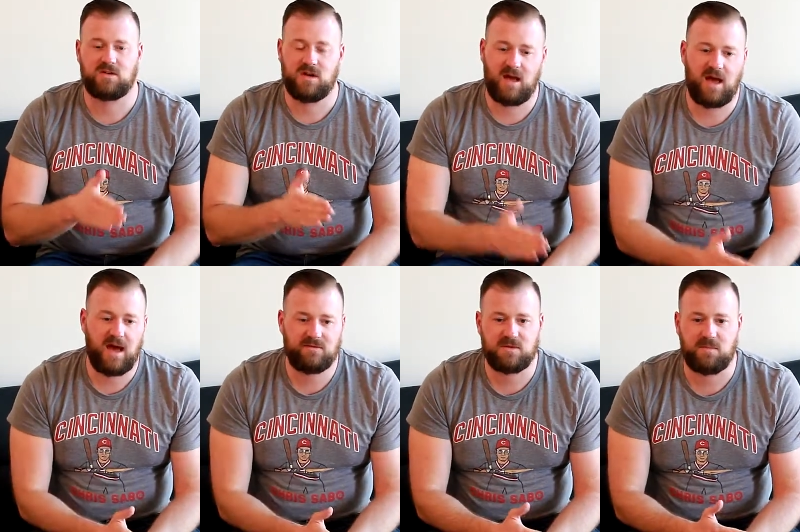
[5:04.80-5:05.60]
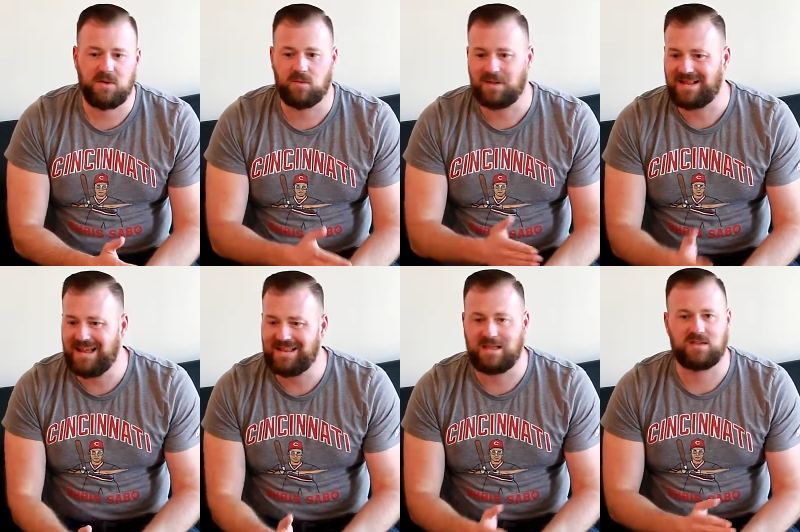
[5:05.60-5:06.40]
You're going to have to be
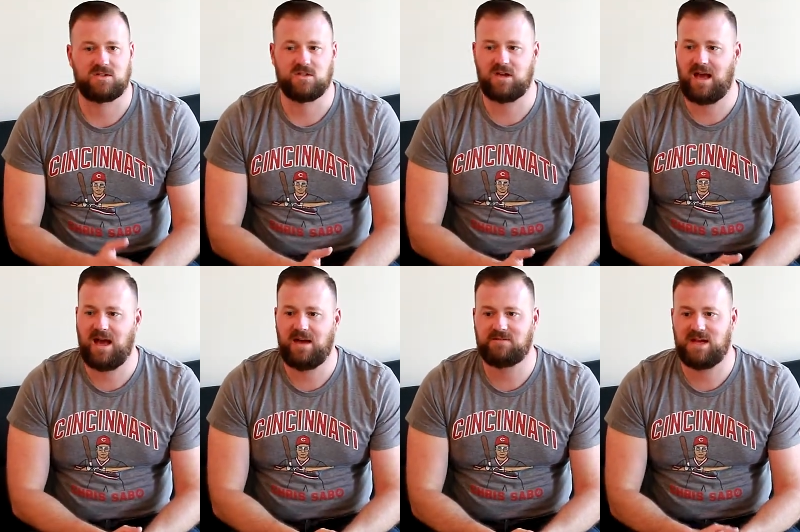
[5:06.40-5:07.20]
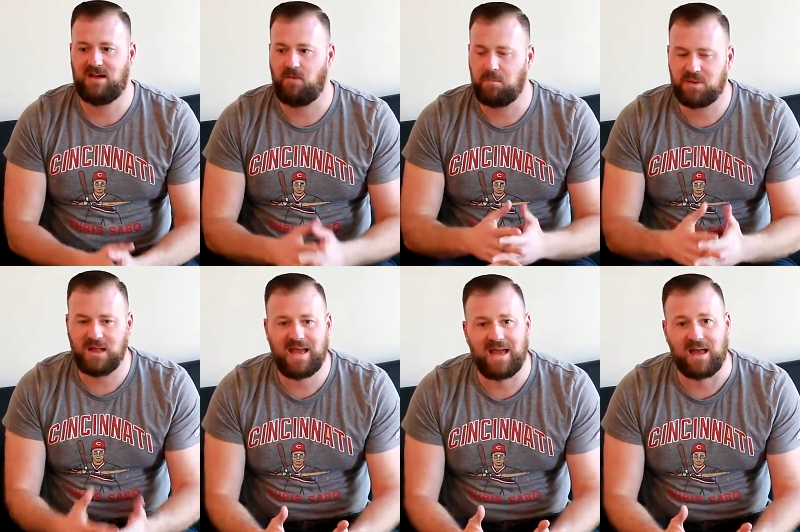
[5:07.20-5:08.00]
relentless. You're going to have a
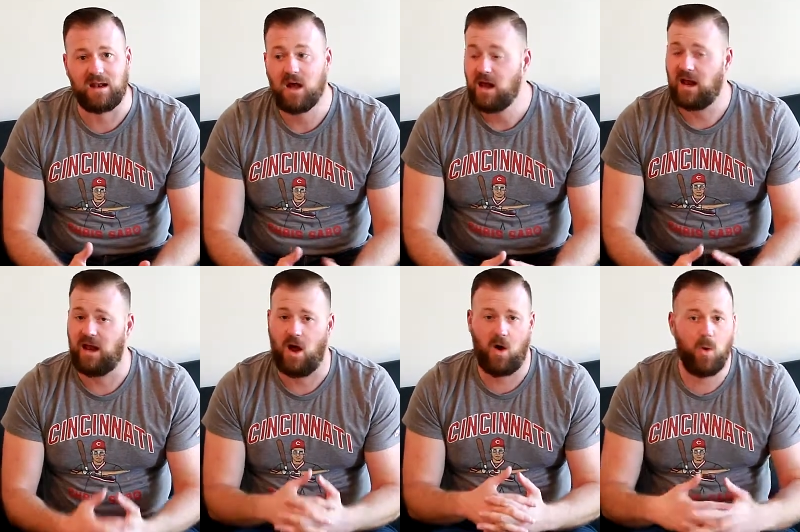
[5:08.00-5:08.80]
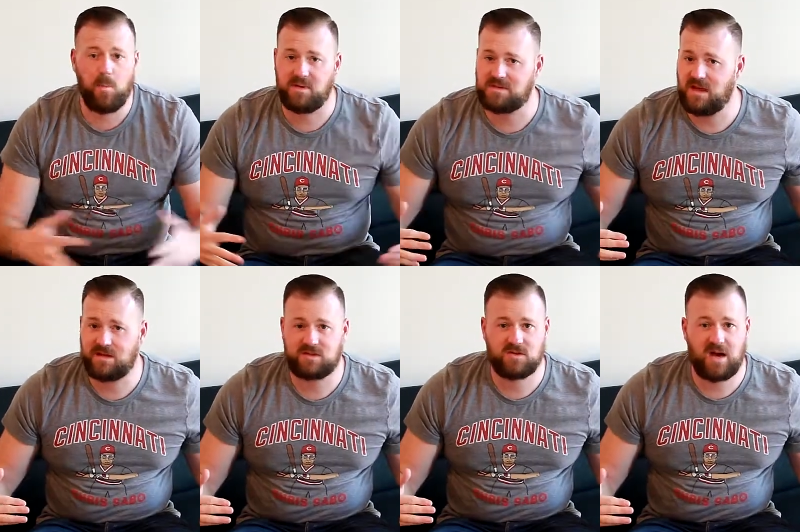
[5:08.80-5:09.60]
plan. And hope is not
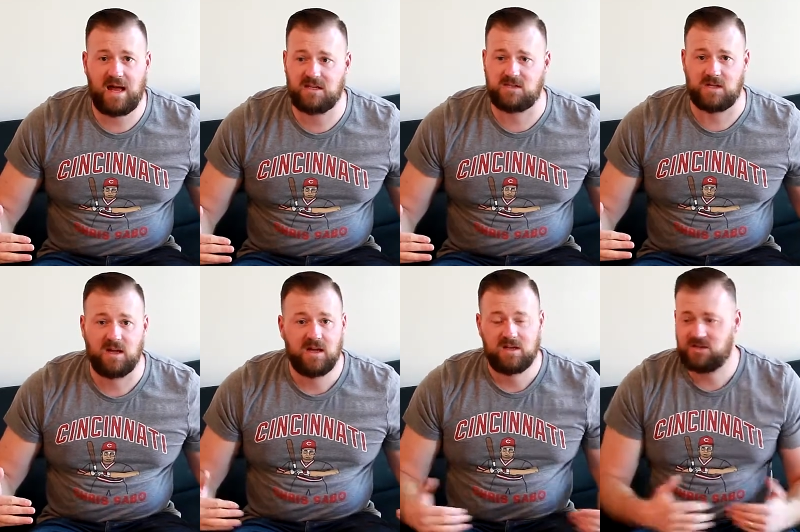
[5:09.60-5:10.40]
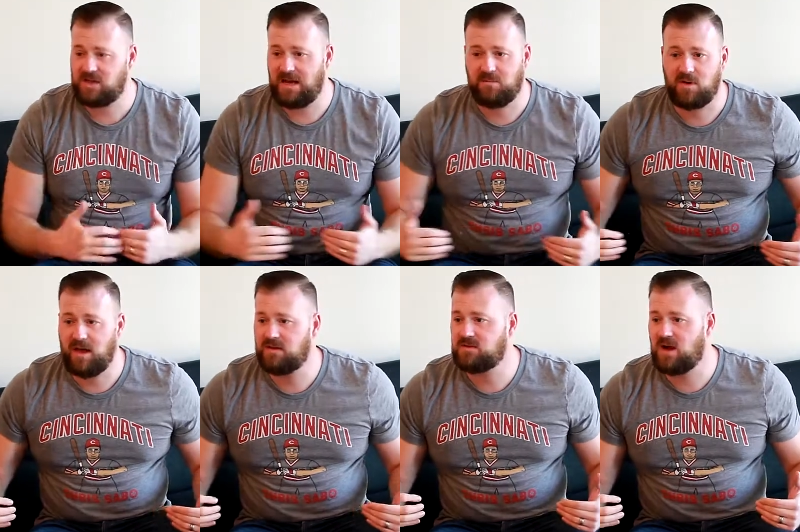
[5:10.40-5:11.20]
a strategy. Chad
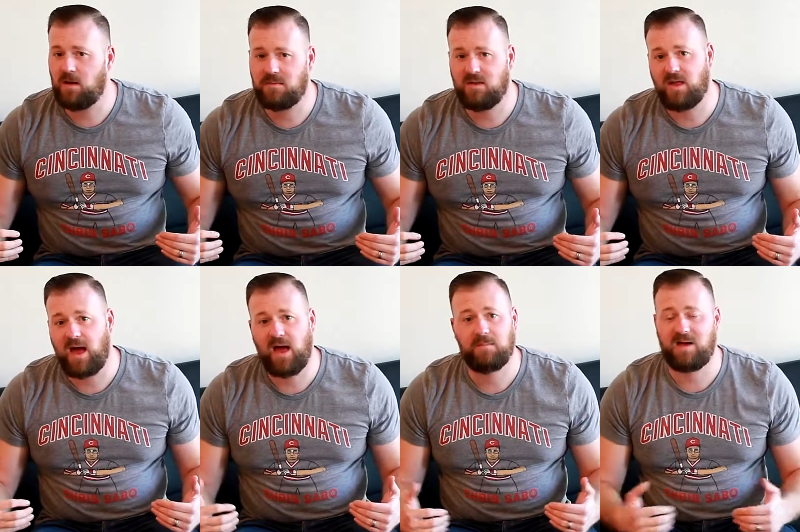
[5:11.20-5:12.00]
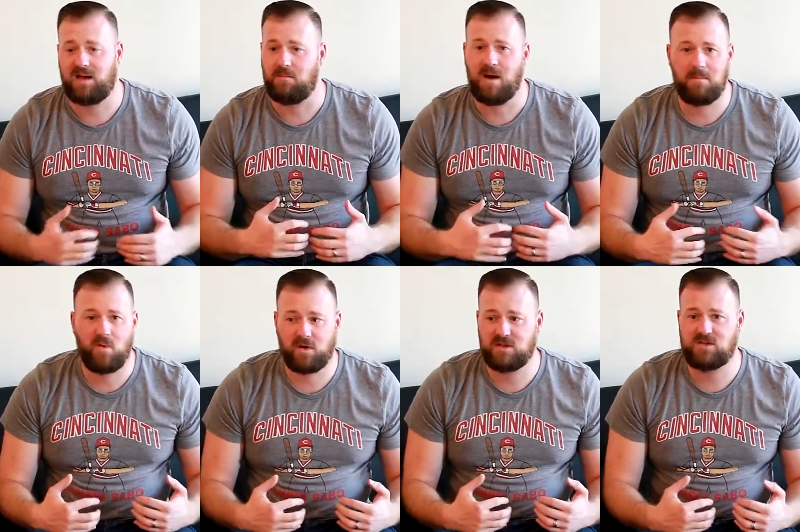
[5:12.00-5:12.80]
Burnett taught me that back in my
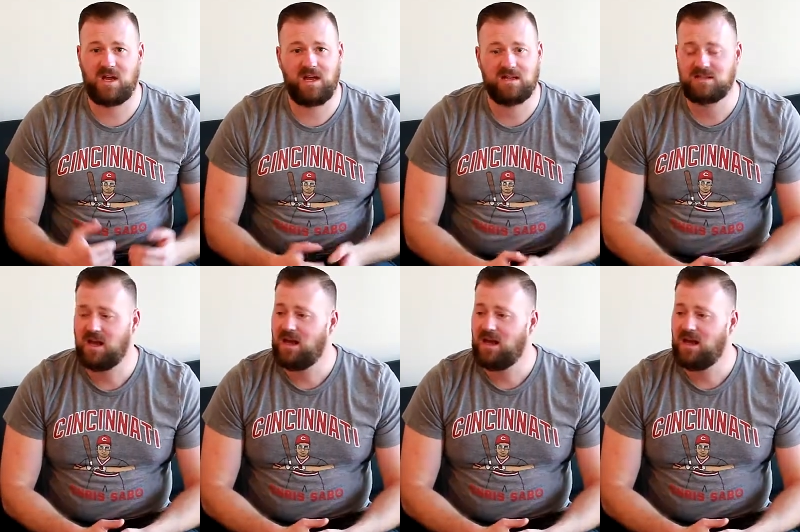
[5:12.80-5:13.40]
mortgage days.